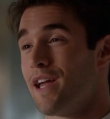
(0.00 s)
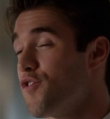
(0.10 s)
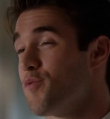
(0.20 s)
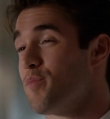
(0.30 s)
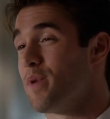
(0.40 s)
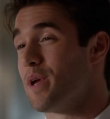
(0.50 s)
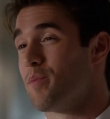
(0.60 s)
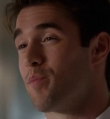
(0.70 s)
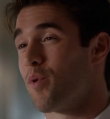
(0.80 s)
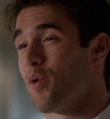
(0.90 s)
it.
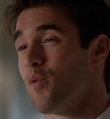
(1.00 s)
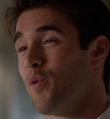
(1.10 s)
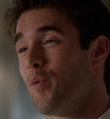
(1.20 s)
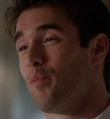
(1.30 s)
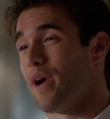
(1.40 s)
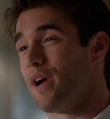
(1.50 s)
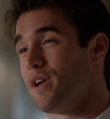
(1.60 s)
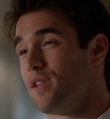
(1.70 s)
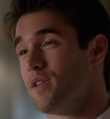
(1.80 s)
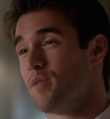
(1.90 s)
And just like
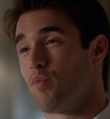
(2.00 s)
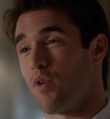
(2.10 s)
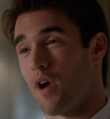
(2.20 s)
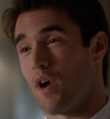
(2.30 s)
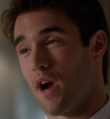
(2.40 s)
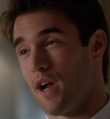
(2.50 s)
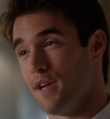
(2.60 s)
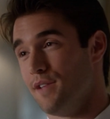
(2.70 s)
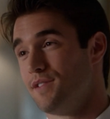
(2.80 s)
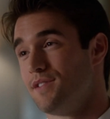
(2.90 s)
today, other
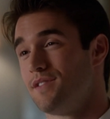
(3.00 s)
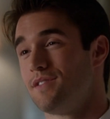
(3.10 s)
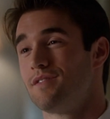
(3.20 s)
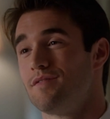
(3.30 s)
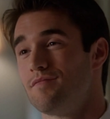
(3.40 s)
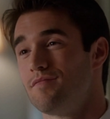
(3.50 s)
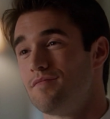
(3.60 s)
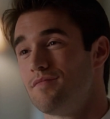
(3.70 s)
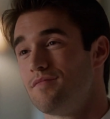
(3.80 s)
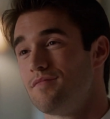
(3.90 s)
people will pay the
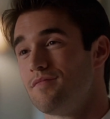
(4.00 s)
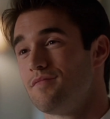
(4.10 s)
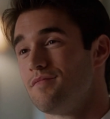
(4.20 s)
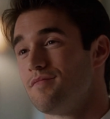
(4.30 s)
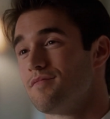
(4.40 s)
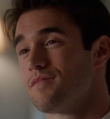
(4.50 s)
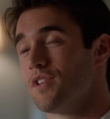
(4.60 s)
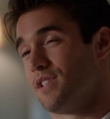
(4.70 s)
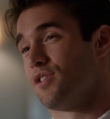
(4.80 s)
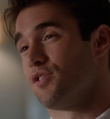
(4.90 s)
price.
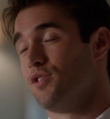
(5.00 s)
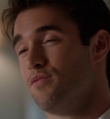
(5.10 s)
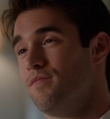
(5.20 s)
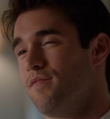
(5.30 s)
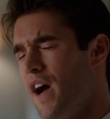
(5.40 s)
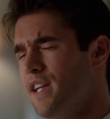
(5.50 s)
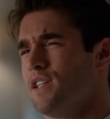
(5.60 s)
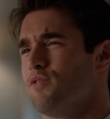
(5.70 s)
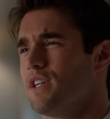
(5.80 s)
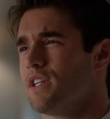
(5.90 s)
Until you
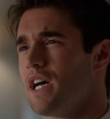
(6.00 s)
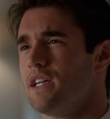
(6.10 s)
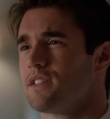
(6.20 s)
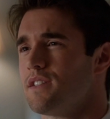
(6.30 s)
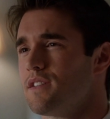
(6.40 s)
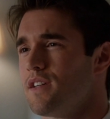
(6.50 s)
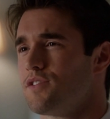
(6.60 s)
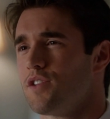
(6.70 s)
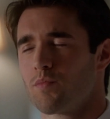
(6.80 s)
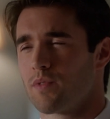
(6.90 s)
finally realize that
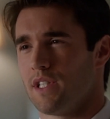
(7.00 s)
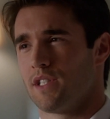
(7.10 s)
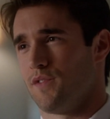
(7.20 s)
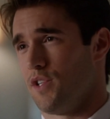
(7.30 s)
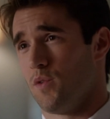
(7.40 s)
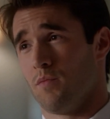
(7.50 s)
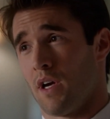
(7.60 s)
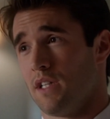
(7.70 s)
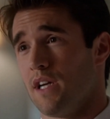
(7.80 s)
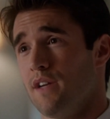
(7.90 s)
there's no place for you in
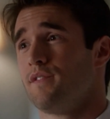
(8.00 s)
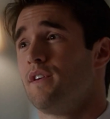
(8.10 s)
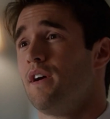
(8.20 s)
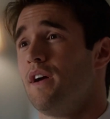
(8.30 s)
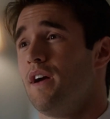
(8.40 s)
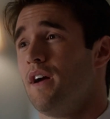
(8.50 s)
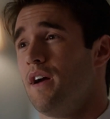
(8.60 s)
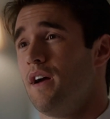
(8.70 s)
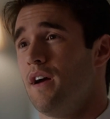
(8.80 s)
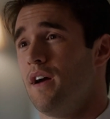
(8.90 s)
my life,
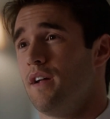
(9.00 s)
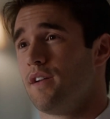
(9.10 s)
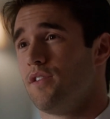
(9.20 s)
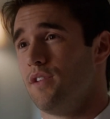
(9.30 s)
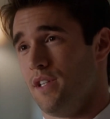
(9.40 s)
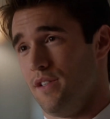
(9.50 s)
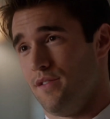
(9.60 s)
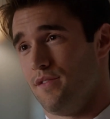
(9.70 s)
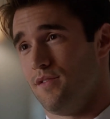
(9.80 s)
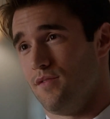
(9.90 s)
and you leave.